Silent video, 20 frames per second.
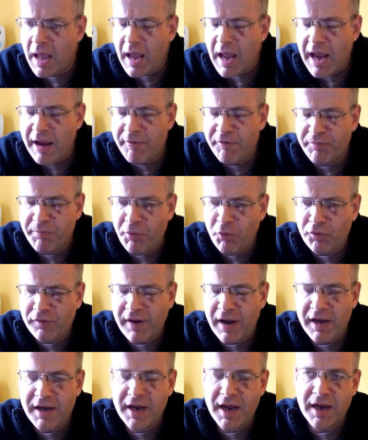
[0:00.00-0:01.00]
It was brought
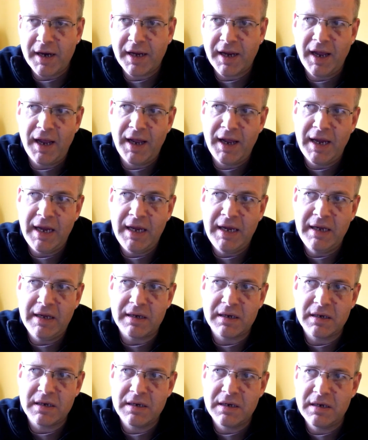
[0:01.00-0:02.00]
out in the arcade
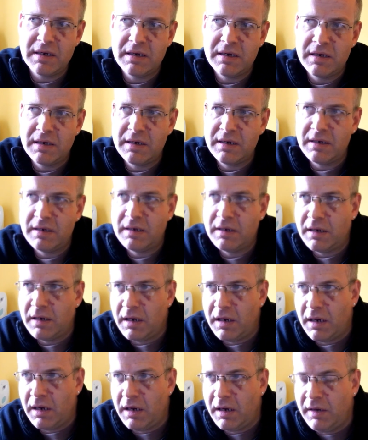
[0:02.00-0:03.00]

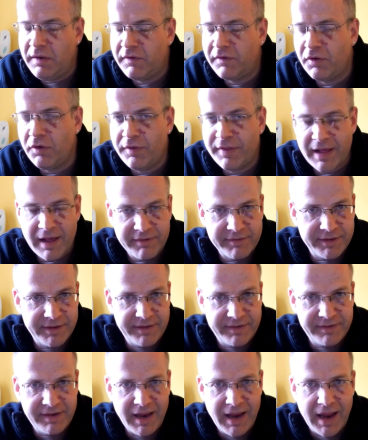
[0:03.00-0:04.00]
in
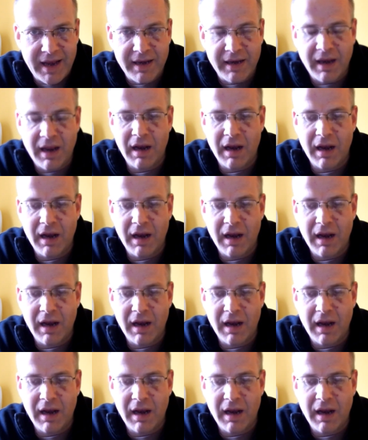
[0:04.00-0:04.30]
2010,